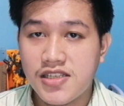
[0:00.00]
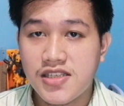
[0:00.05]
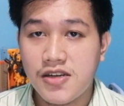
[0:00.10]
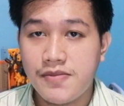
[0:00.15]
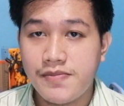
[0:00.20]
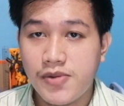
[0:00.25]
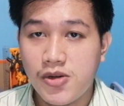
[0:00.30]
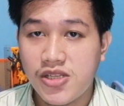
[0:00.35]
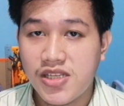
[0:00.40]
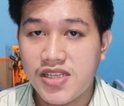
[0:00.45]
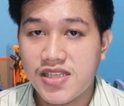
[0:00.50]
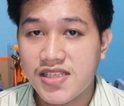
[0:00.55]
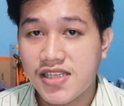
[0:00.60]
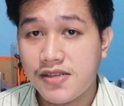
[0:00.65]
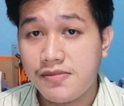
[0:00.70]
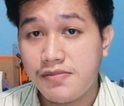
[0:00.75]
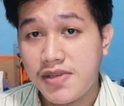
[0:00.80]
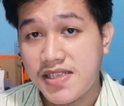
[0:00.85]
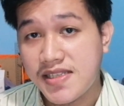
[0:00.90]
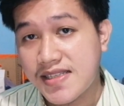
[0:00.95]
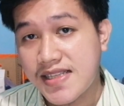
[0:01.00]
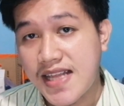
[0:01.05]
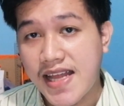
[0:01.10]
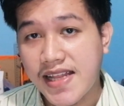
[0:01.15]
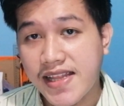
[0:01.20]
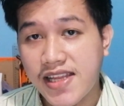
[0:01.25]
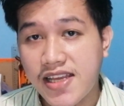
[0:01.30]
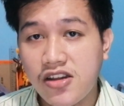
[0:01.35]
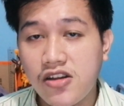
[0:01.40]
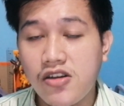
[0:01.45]
components can be
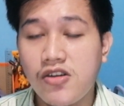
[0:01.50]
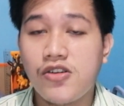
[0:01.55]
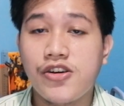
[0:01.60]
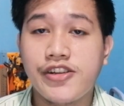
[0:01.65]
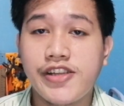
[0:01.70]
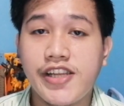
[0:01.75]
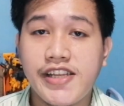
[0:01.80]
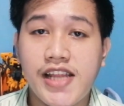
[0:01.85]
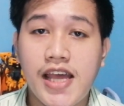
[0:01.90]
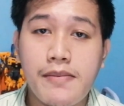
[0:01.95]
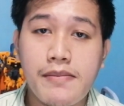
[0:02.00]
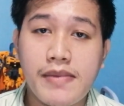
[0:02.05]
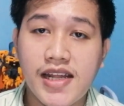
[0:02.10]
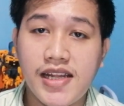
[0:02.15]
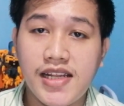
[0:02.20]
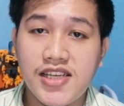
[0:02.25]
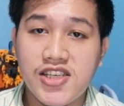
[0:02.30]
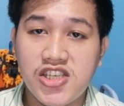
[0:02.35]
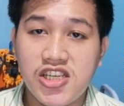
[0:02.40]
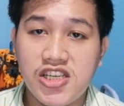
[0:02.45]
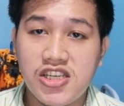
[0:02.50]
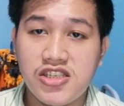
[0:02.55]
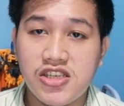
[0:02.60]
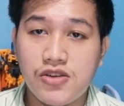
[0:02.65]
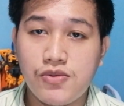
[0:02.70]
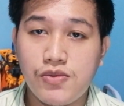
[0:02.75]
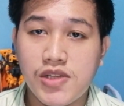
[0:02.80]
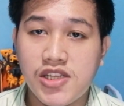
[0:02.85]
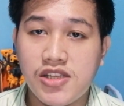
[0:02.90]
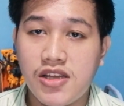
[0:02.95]
static or dynamically
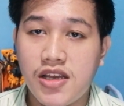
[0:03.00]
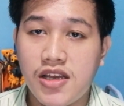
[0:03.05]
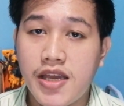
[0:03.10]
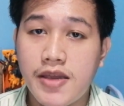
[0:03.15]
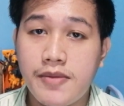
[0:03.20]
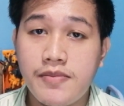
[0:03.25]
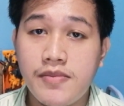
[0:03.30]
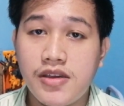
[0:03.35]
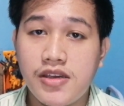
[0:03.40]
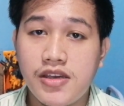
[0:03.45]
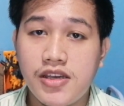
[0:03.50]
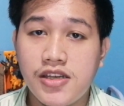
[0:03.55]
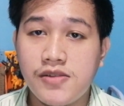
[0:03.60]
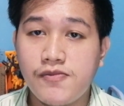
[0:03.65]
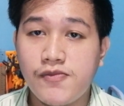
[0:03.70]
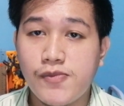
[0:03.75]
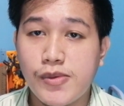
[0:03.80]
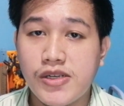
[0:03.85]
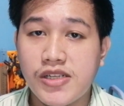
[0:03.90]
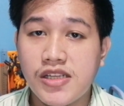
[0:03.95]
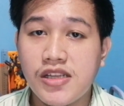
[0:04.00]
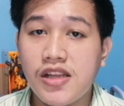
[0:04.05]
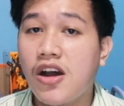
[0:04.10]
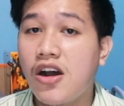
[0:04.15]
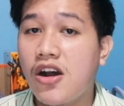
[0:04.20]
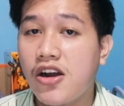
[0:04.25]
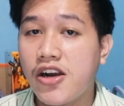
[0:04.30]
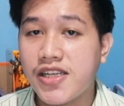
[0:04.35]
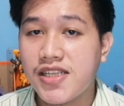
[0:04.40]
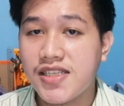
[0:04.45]
changing with time, input,
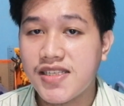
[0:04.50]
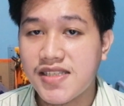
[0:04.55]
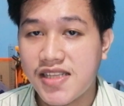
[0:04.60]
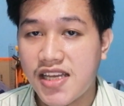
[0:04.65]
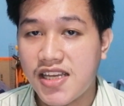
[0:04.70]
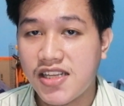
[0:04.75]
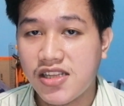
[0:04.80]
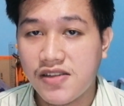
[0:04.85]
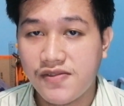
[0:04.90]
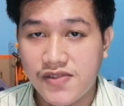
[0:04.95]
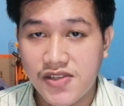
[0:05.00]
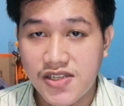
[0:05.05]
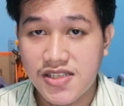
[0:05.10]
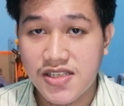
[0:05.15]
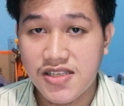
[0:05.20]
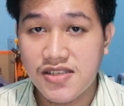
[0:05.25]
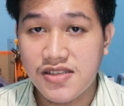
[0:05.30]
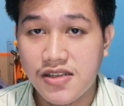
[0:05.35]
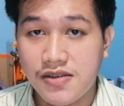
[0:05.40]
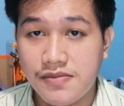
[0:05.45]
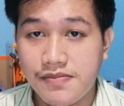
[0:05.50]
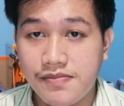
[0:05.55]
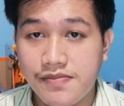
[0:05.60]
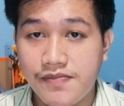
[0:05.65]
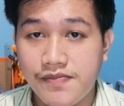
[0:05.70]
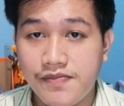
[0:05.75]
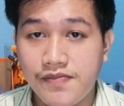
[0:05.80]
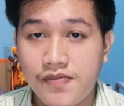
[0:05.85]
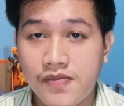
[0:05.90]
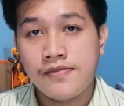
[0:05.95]
or the state of the system.
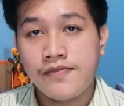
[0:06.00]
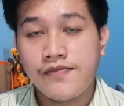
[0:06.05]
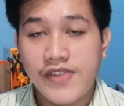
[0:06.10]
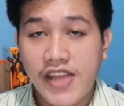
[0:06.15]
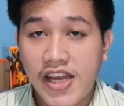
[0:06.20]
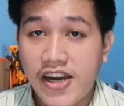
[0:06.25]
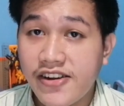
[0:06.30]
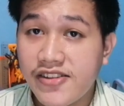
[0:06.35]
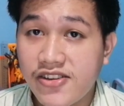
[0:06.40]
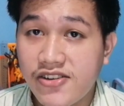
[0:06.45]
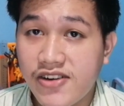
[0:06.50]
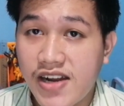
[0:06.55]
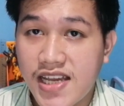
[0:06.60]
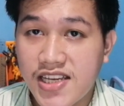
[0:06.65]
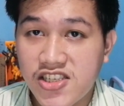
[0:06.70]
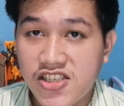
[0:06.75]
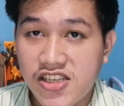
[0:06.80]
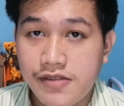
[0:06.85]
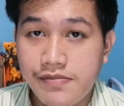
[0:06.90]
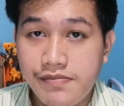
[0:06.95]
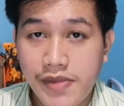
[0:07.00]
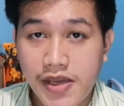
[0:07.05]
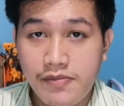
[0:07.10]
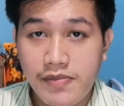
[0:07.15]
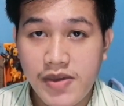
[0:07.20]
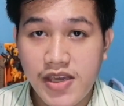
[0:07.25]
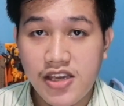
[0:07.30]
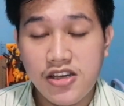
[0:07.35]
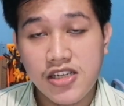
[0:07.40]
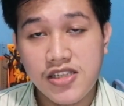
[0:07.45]
Their interaction may
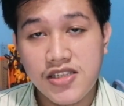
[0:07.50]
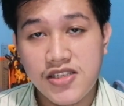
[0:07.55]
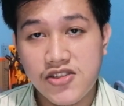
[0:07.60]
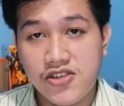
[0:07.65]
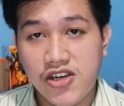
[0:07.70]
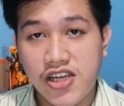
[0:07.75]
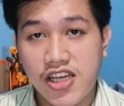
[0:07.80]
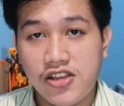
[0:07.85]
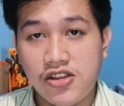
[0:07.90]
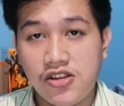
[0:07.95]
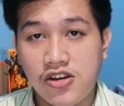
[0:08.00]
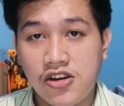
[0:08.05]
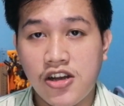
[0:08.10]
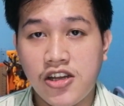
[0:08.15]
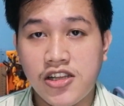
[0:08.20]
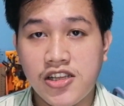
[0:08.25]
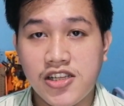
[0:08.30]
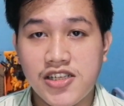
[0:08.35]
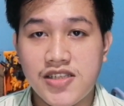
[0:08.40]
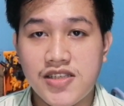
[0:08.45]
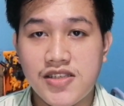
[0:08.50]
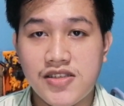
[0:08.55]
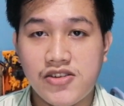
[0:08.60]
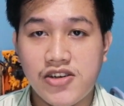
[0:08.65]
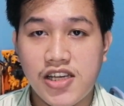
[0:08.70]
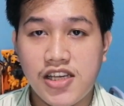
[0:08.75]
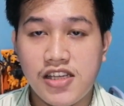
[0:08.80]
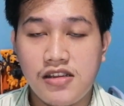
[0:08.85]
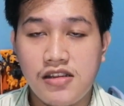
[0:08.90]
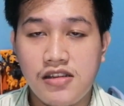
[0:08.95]
be constrained or
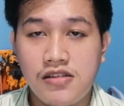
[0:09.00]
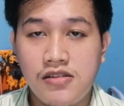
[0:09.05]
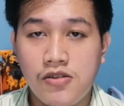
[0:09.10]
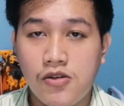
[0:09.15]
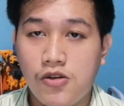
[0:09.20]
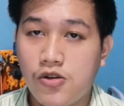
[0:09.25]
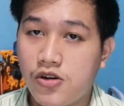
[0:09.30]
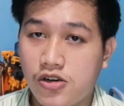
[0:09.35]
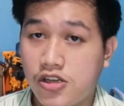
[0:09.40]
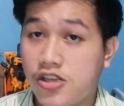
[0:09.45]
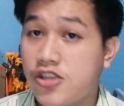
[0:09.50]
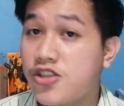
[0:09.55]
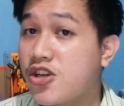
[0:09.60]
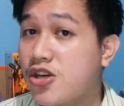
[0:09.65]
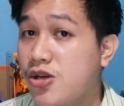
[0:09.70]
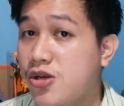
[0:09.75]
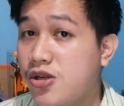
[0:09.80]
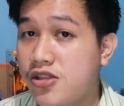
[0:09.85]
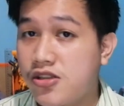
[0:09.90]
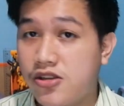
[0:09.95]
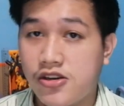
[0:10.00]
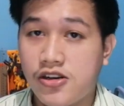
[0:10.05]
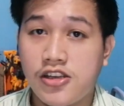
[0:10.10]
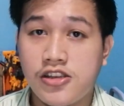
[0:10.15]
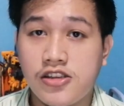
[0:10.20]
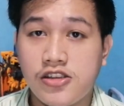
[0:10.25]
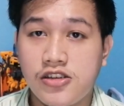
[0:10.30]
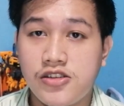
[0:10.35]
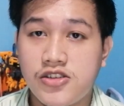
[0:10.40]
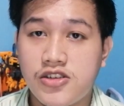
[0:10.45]
unconstrained, or controlled or
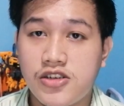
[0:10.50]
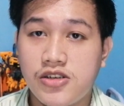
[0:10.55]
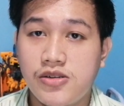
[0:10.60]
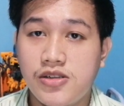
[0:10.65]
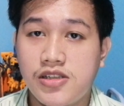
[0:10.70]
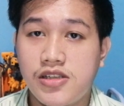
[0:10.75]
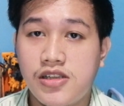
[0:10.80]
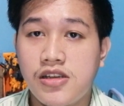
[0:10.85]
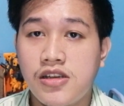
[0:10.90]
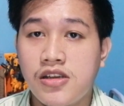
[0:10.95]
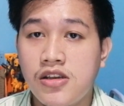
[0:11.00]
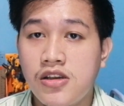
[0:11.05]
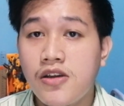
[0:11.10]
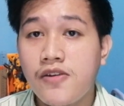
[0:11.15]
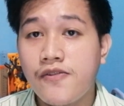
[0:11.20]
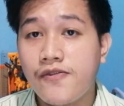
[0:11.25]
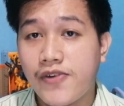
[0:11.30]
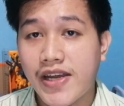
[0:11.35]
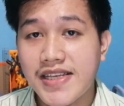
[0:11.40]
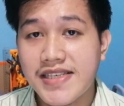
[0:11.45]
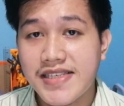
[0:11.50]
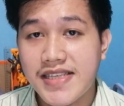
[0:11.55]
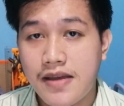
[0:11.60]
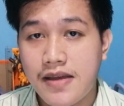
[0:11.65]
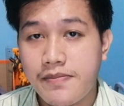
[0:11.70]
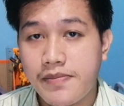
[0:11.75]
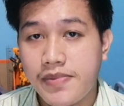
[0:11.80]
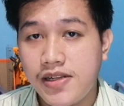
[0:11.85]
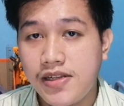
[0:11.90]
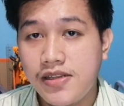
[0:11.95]
uncontrolled. For
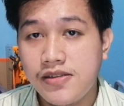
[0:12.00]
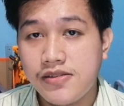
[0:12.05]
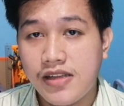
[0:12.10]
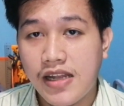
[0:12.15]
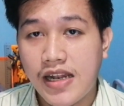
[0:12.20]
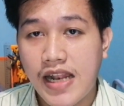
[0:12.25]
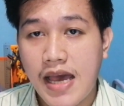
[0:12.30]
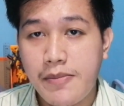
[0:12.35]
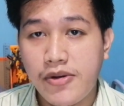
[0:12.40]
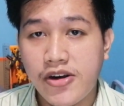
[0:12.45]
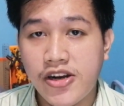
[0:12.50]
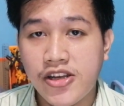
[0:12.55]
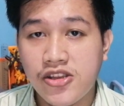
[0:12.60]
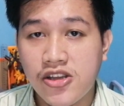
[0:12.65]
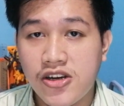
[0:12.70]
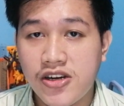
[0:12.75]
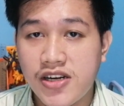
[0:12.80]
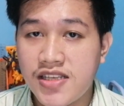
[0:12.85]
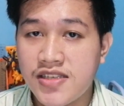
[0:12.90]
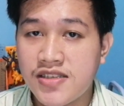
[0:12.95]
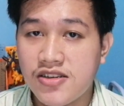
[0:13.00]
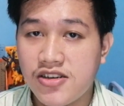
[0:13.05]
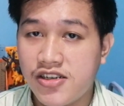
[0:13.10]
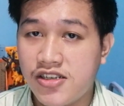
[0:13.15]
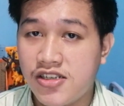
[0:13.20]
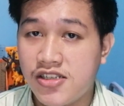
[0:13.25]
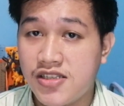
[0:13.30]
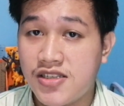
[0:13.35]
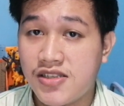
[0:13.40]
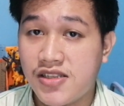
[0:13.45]
example, the laboratories are
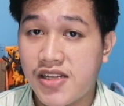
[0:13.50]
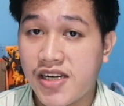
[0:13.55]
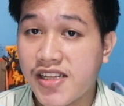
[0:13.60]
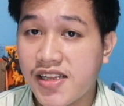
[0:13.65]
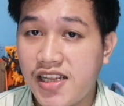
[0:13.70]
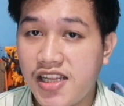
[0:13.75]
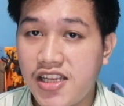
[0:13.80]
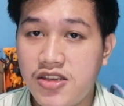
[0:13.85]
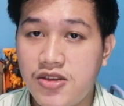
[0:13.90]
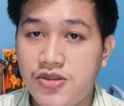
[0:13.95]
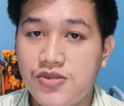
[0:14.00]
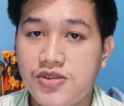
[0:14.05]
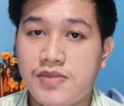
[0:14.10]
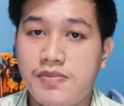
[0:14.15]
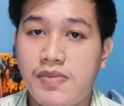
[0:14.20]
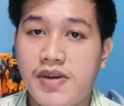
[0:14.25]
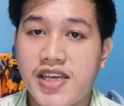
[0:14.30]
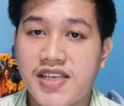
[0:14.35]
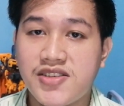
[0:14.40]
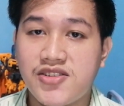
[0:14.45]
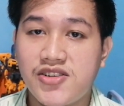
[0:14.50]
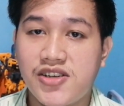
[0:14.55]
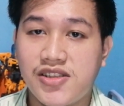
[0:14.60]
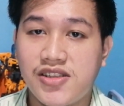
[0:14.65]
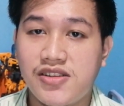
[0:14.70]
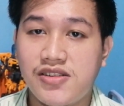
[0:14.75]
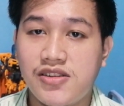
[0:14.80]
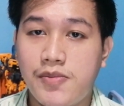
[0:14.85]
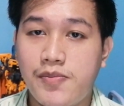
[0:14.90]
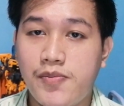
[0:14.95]
not strictly used by a
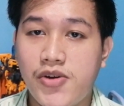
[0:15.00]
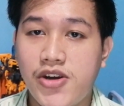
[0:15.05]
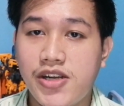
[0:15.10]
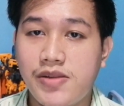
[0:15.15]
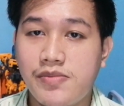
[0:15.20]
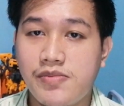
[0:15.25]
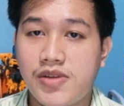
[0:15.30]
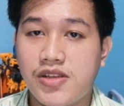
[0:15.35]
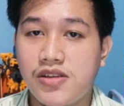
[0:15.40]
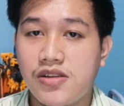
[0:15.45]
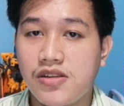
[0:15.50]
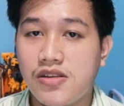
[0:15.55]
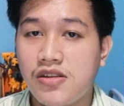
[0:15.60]
certain department.